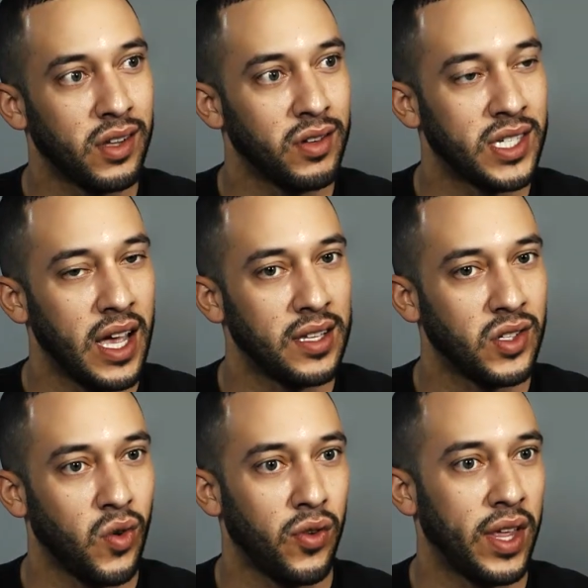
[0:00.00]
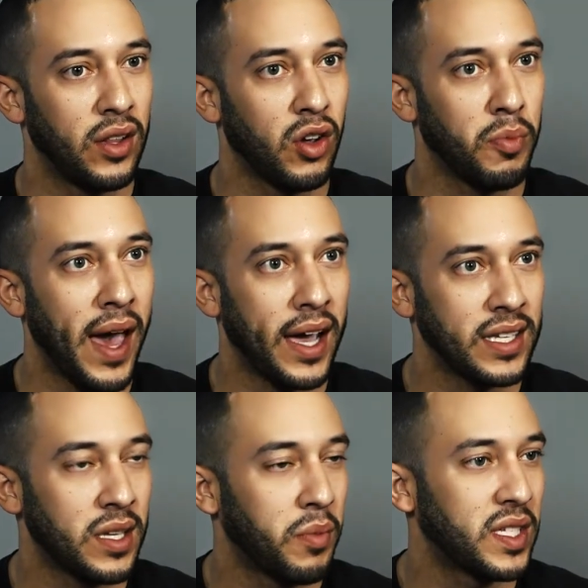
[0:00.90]
their sets or they look back at
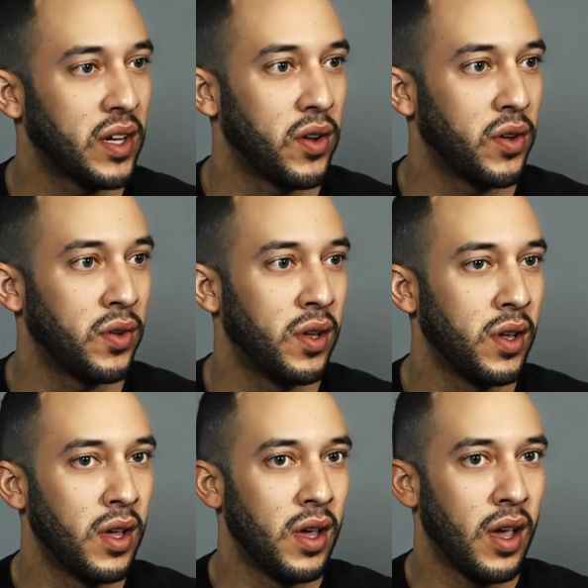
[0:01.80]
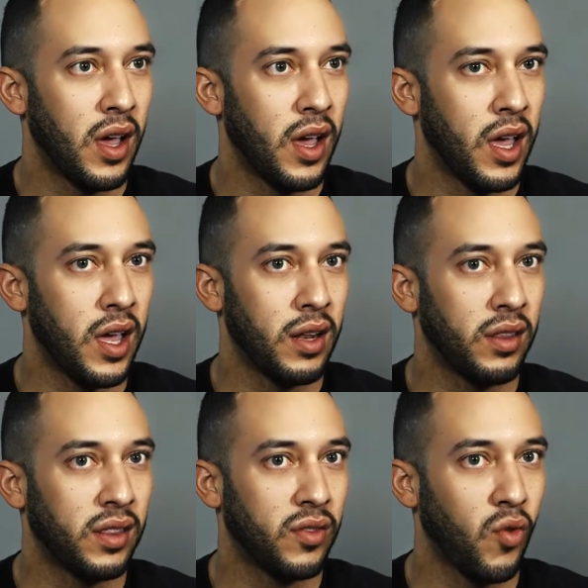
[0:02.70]
some material and
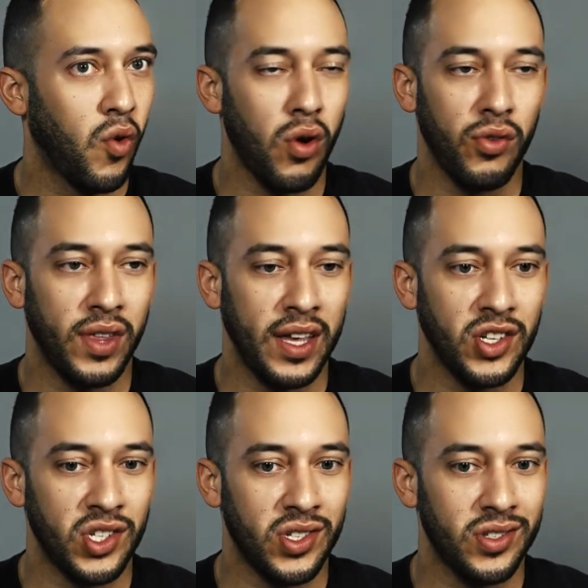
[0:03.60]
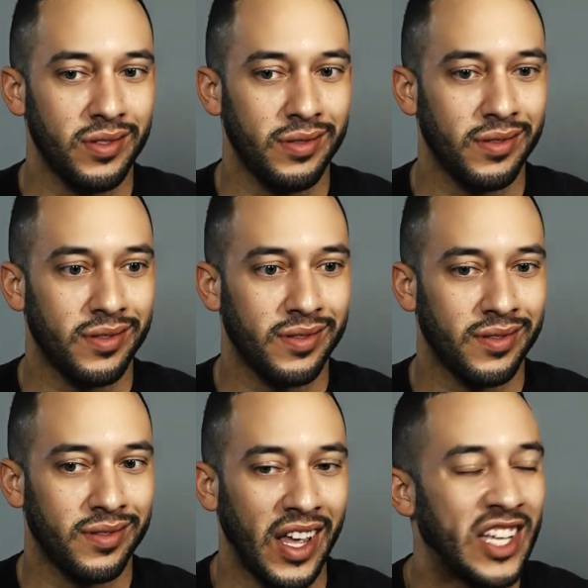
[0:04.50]
or they just
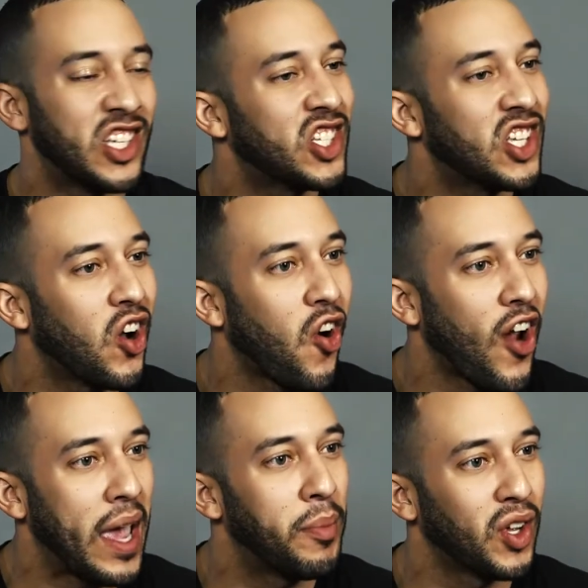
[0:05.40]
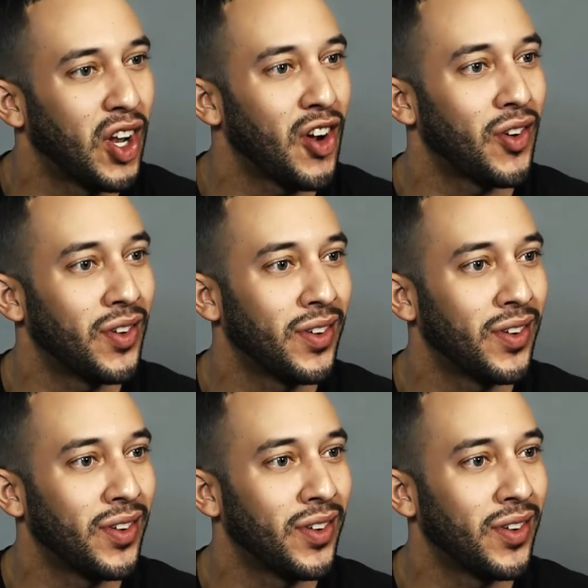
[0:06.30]
they still are able to learn.